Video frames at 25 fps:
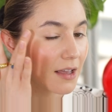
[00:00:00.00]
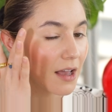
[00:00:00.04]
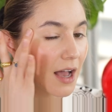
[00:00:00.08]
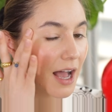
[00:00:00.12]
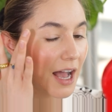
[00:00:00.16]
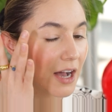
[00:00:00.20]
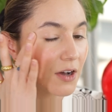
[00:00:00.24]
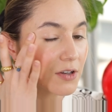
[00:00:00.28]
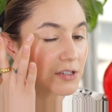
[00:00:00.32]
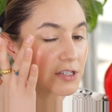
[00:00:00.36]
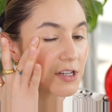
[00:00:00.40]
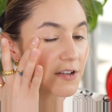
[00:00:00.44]

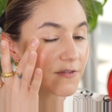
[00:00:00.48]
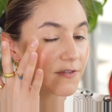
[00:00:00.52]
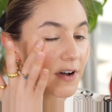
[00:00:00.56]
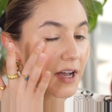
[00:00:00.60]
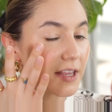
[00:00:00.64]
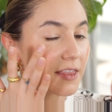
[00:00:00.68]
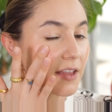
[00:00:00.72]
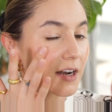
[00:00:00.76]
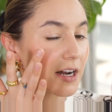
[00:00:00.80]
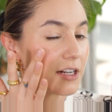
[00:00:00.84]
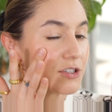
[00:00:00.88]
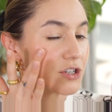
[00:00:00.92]
I also
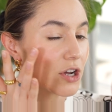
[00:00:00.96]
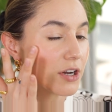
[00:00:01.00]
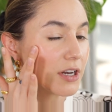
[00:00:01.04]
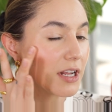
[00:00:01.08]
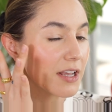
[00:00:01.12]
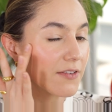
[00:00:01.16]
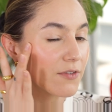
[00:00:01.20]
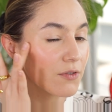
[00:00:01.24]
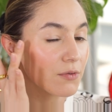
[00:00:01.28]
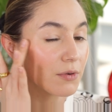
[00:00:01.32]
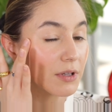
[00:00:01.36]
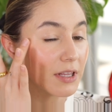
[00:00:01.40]
find that I don't
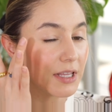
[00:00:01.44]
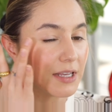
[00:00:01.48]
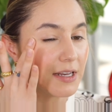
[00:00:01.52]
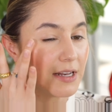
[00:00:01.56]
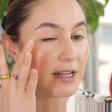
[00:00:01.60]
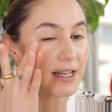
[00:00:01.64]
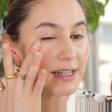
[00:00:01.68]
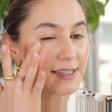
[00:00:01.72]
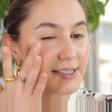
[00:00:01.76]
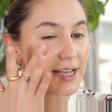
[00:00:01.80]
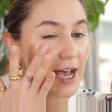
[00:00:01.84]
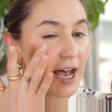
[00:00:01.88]
even really
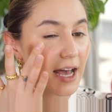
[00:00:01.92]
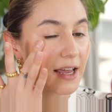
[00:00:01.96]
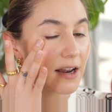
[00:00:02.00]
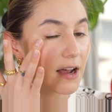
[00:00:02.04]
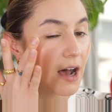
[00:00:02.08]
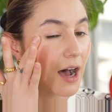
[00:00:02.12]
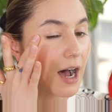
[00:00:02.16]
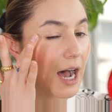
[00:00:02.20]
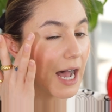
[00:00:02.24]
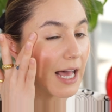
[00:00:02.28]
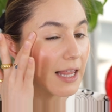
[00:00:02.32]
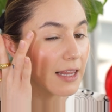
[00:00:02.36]
need to add
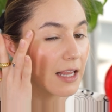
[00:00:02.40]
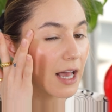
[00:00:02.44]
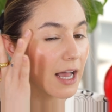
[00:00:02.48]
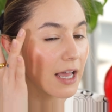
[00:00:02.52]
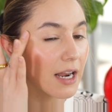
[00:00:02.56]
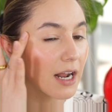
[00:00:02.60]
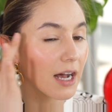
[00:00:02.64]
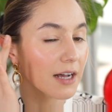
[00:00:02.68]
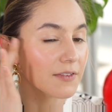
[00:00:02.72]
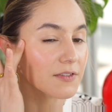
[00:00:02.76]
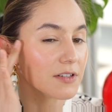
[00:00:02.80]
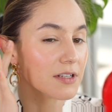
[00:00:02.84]

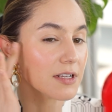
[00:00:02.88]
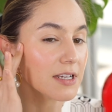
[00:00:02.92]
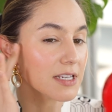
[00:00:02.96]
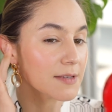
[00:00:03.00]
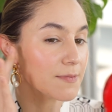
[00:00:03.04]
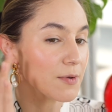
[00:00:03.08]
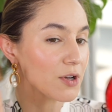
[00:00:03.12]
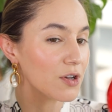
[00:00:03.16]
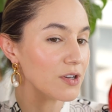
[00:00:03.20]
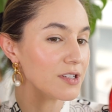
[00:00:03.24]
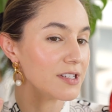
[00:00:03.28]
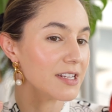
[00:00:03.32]
highlight after this
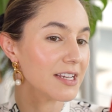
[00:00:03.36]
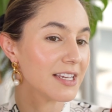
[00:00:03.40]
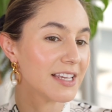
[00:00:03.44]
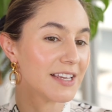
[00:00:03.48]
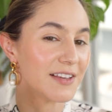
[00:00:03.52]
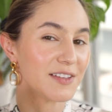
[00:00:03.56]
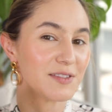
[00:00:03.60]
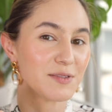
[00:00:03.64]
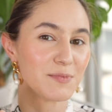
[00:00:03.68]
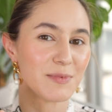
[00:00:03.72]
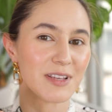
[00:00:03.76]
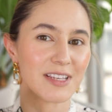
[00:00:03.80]
because it
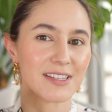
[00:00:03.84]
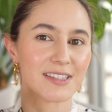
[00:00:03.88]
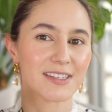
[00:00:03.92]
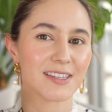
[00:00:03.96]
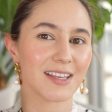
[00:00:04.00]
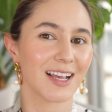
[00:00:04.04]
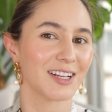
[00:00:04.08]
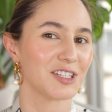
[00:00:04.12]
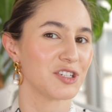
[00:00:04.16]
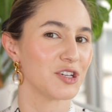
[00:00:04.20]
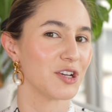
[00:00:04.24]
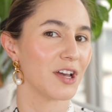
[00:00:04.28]
gives me
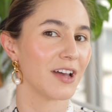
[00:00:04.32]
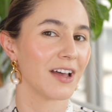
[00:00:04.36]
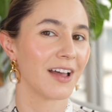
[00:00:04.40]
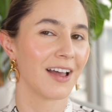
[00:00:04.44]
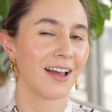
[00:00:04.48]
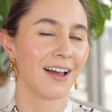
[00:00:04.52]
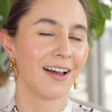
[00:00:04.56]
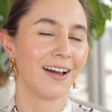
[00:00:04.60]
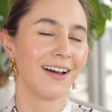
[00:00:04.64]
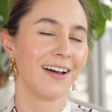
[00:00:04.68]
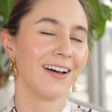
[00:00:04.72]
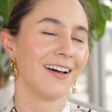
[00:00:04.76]
such a
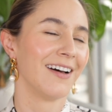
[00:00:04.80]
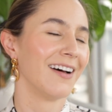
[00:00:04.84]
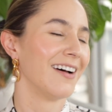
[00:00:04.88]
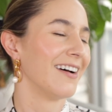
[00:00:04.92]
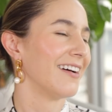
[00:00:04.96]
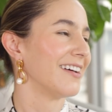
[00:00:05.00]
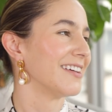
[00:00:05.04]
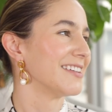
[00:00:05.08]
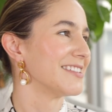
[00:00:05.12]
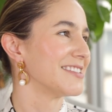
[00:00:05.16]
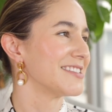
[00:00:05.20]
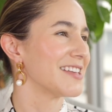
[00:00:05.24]

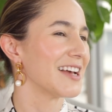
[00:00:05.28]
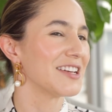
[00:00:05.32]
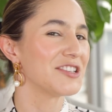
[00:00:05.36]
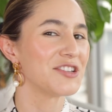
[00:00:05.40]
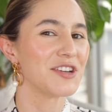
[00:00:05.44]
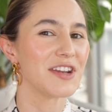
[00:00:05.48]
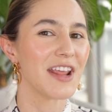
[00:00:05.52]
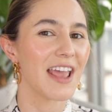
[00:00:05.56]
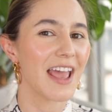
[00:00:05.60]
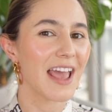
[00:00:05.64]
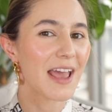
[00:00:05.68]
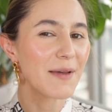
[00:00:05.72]
such
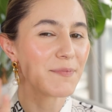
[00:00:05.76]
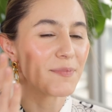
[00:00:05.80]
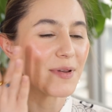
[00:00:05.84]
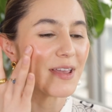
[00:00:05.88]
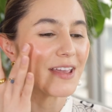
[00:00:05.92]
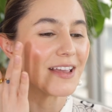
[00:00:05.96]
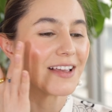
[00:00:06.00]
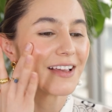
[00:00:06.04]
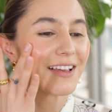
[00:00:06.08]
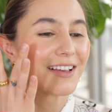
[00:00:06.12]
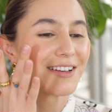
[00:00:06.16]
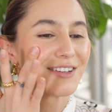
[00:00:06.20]
an
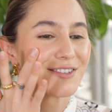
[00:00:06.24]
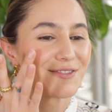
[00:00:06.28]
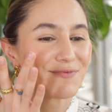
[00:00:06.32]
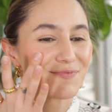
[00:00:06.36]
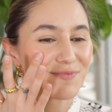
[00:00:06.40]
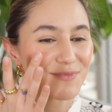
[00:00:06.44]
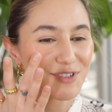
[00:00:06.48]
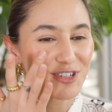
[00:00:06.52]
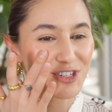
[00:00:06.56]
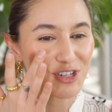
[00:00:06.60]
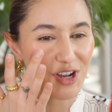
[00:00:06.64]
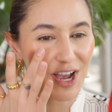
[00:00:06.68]
epic
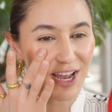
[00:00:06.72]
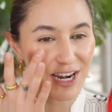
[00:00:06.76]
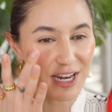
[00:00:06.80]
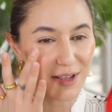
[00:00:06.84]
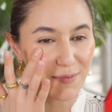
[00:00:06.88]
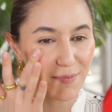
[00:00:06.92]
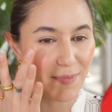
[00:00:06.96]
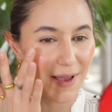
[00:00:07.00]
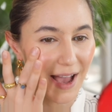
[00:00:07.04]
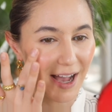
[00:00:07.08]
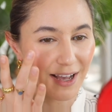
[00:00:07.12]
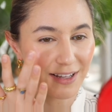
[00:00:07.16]
shiny
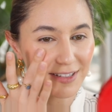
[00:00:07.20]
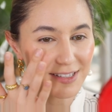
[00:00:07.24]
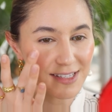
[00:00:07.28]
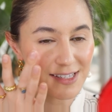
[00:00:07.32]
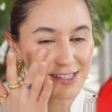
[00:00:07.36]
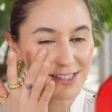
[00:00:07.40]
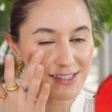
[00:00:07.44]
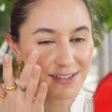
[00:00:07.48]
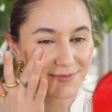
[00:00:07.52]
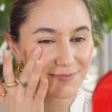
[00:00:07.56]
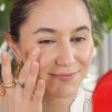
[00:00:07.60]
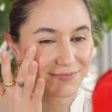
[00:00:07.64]

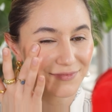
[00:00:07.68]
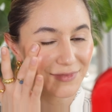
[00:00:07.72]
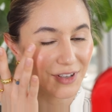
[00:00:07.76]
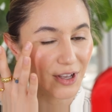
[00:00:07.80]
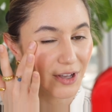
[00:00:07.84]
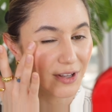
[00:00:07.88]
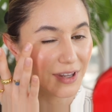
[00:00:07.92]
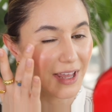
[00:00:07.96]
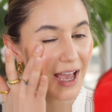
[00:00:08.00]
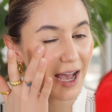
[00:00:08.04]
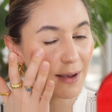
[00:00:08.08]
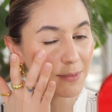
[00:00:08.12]
bounce
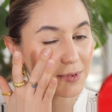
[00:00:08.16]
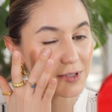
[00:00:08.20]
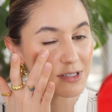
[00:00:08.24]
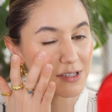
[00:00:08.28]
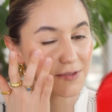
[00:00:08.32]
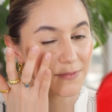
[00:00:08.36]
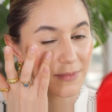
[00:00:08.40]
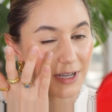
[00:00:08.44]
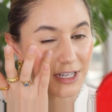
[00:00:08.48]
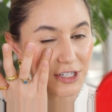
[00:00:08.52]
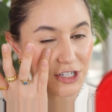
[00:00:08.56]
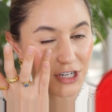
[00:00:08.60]
on the apples
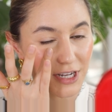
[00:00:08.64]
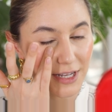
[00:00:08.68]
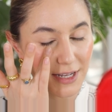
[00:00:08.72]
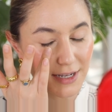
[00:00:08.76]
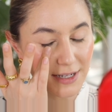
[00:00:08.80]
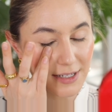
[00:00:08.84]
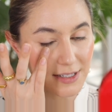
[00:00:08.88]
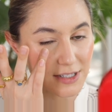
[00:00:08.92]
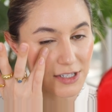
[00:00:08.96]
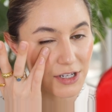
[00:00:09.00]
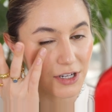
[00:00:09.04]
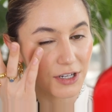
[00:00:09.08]
of my
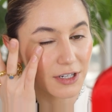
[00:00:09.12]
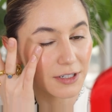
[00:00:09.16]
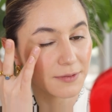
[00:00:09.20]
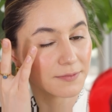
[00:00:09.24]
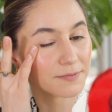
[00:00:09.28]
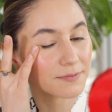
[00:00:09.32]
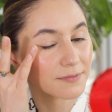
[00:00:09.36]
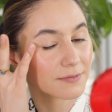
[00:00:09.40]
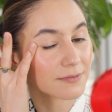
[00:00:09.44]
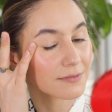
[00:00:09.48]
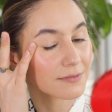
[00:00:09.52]
cheeks. so